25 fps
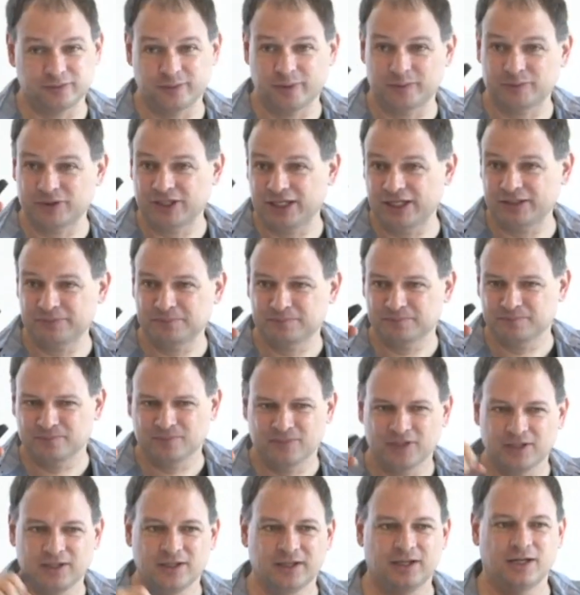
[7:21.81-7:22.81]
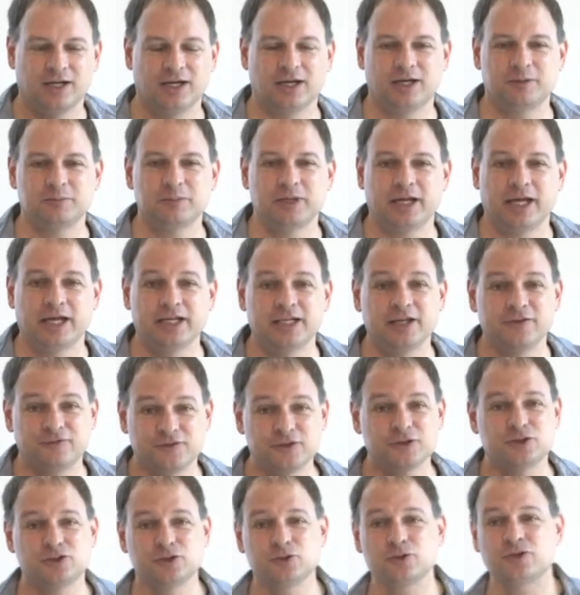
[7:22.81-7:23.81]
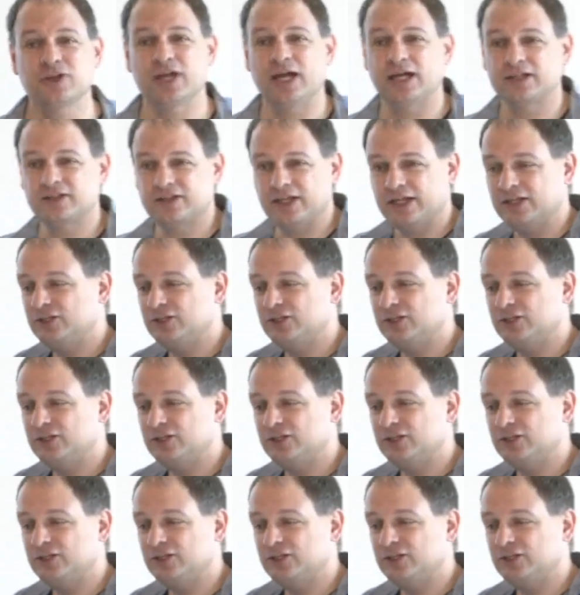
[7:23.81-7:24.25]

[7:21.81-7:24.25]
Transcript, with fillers: Remember that? Uh, and if you do that,